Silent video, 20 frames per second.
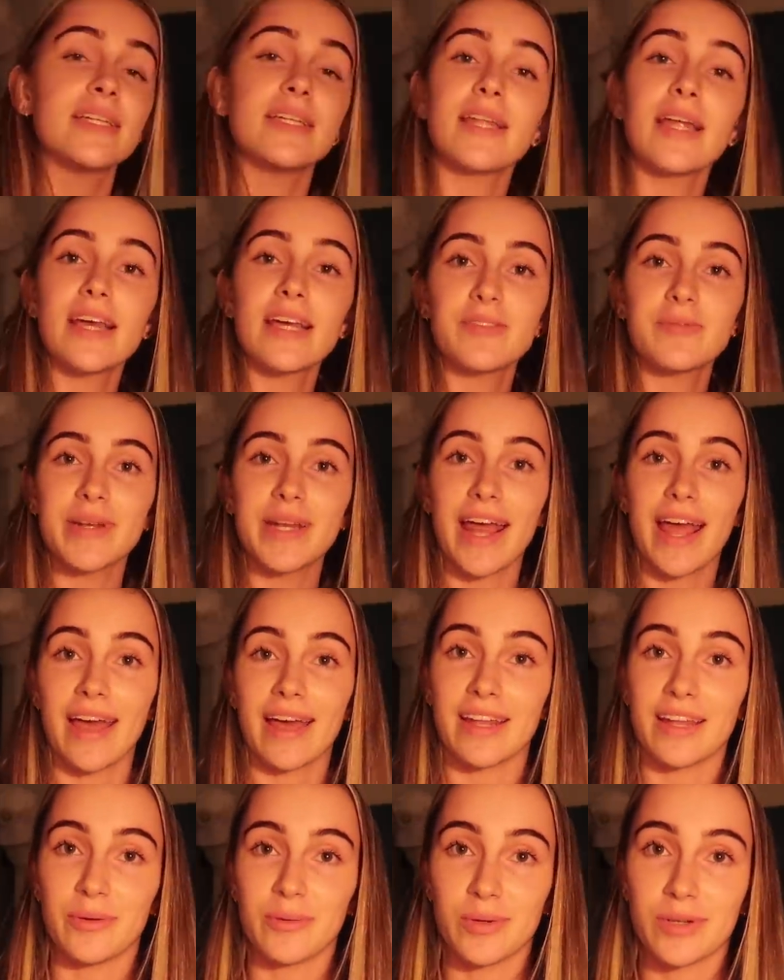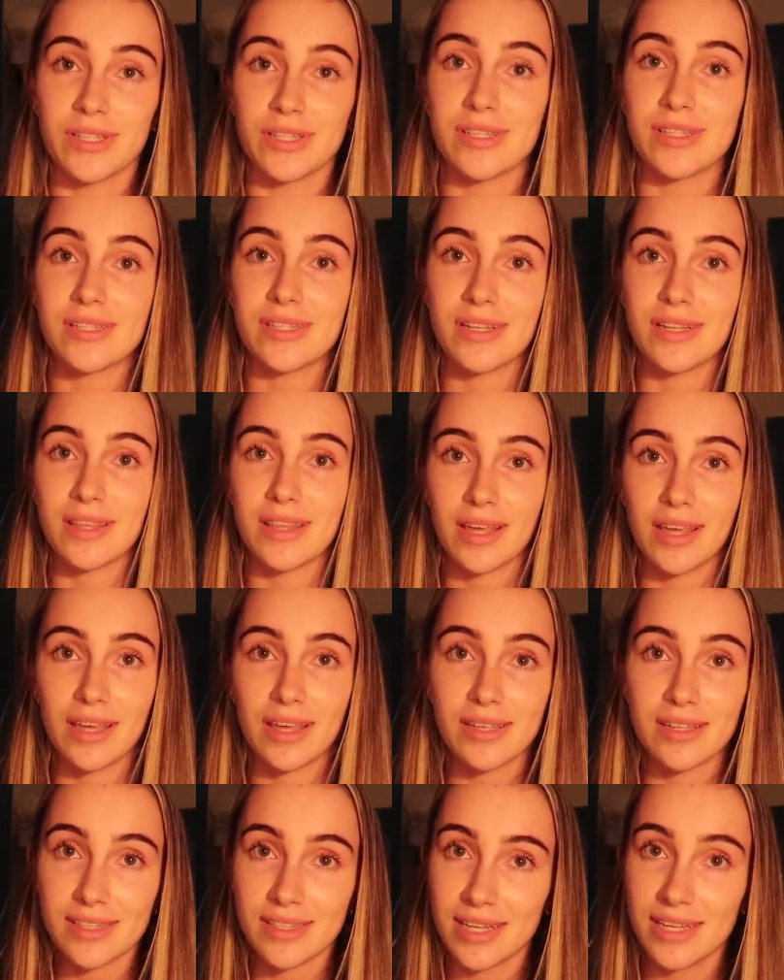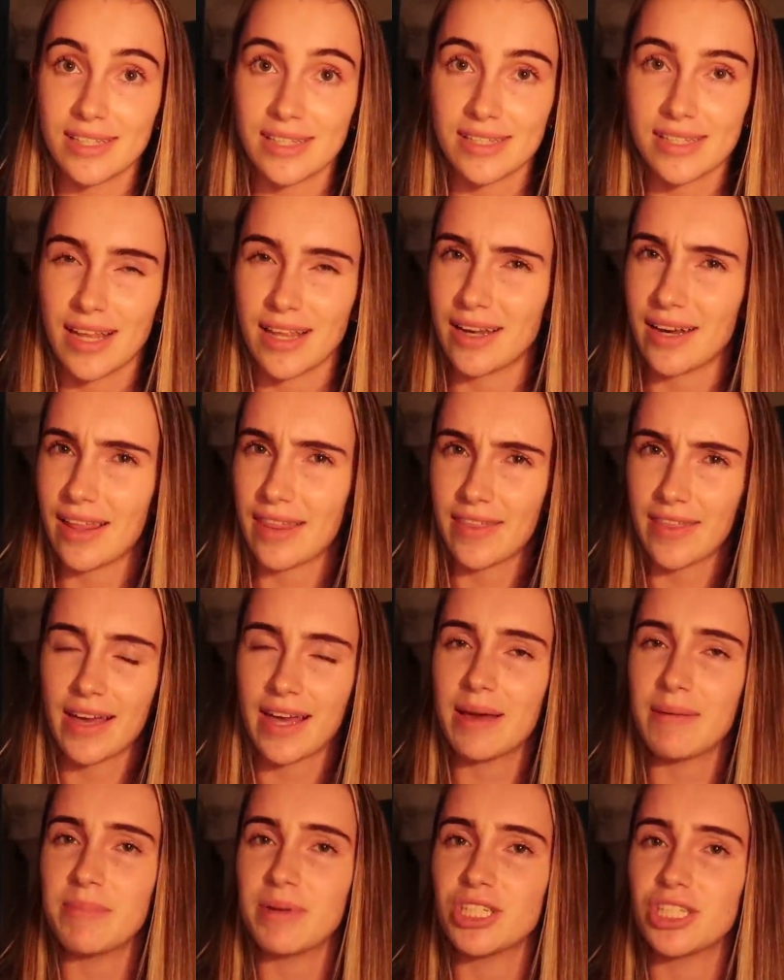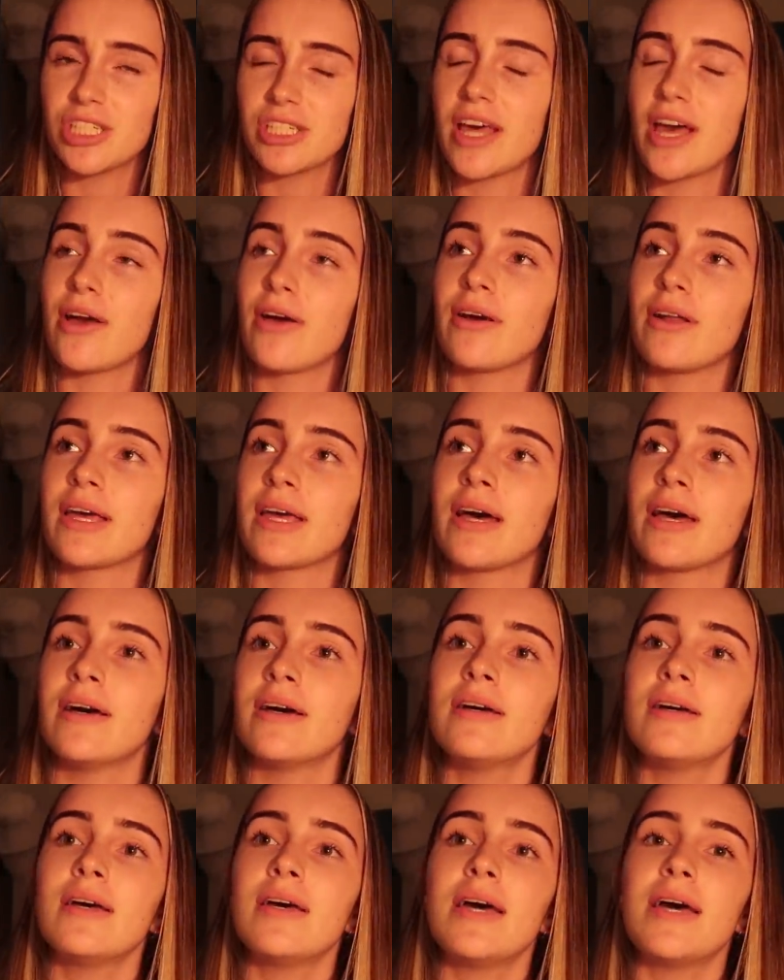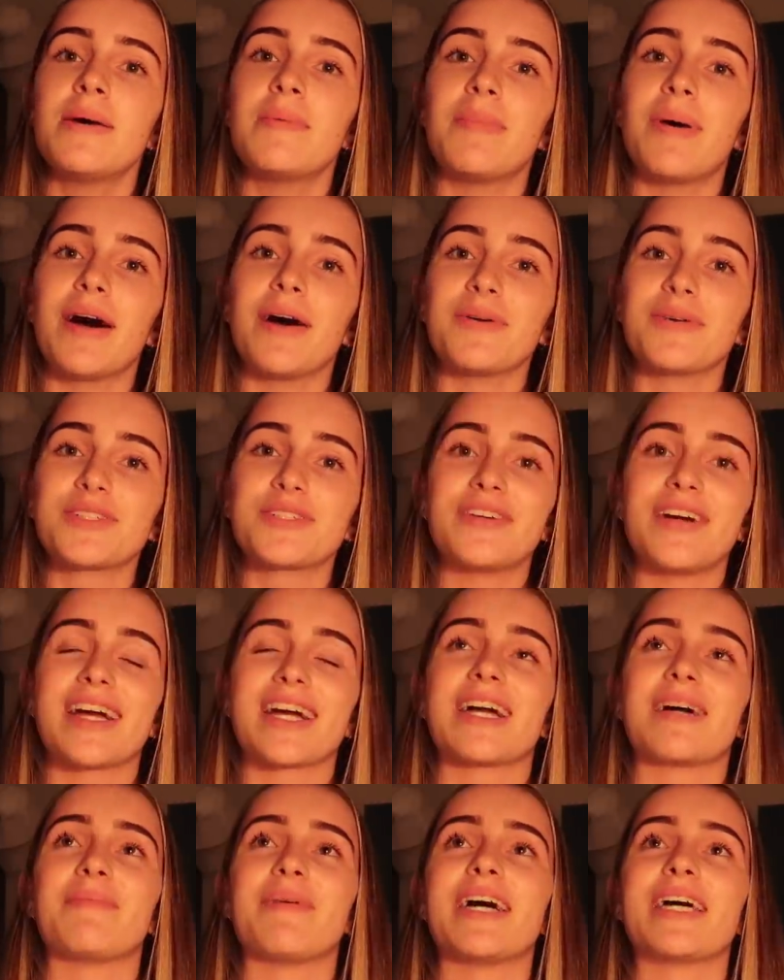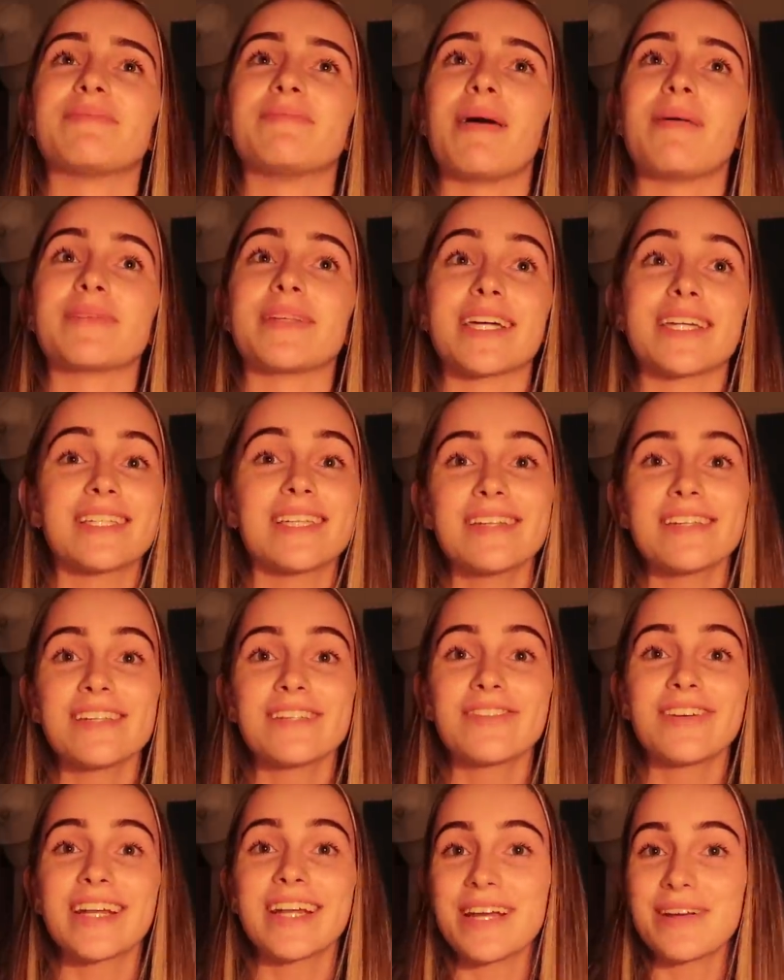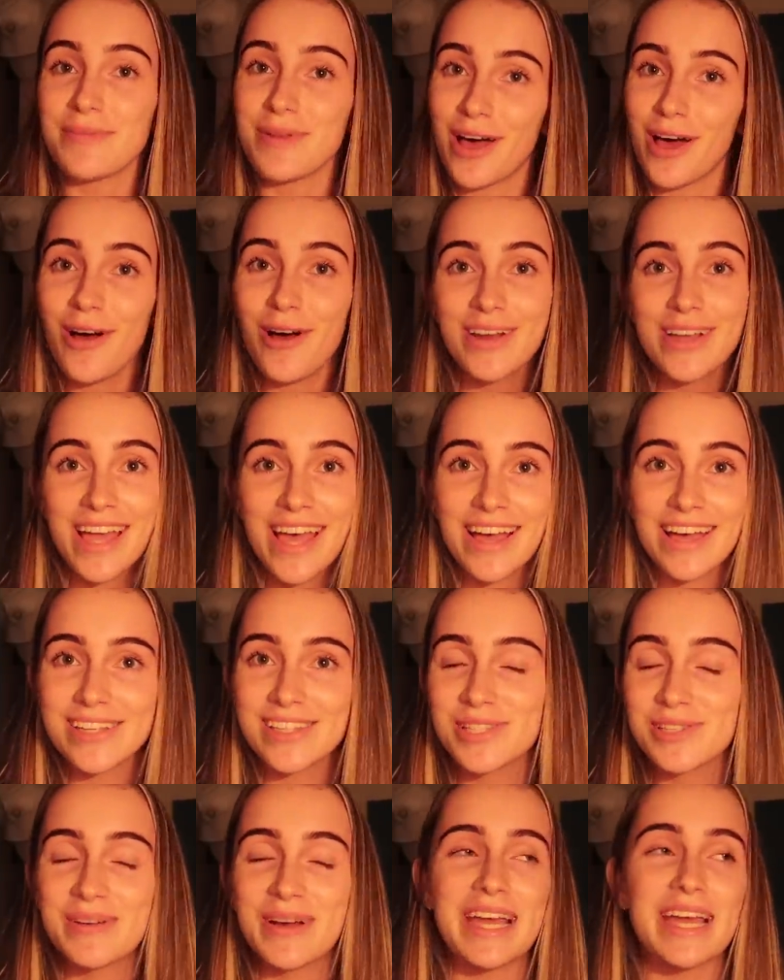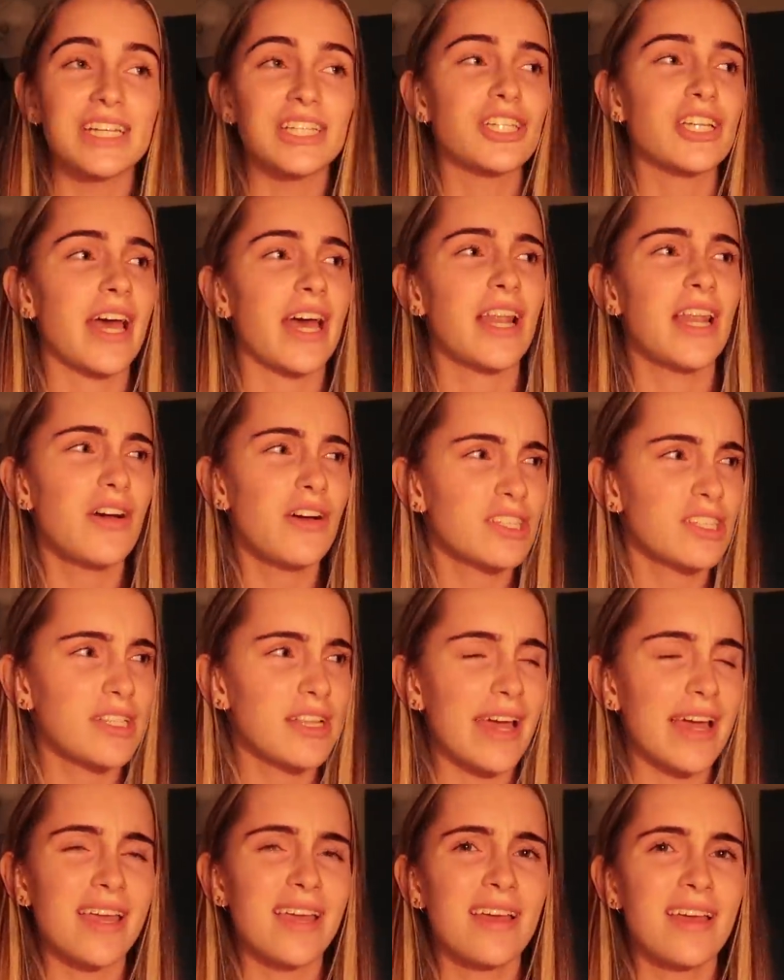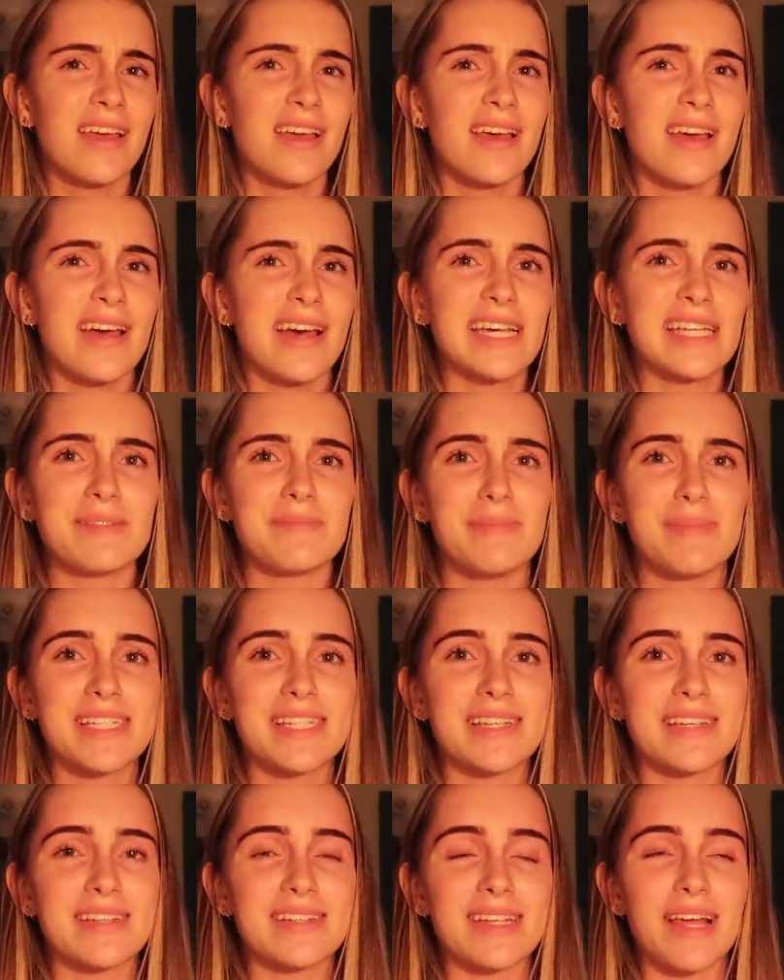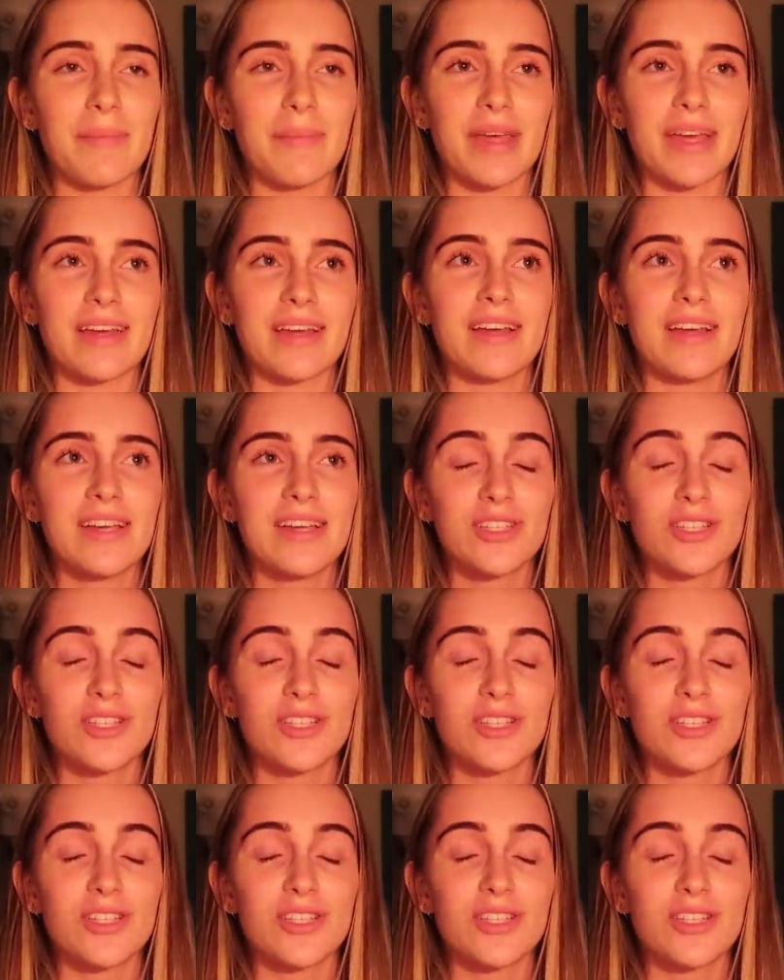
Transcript: Dinner has been had. It was the Caesar salad. I think I mentioned that earlier, but it was crack up as Mum's like, dinner's ready. I'm like, oh yay, sweet. She's like, it looks like it's missing something.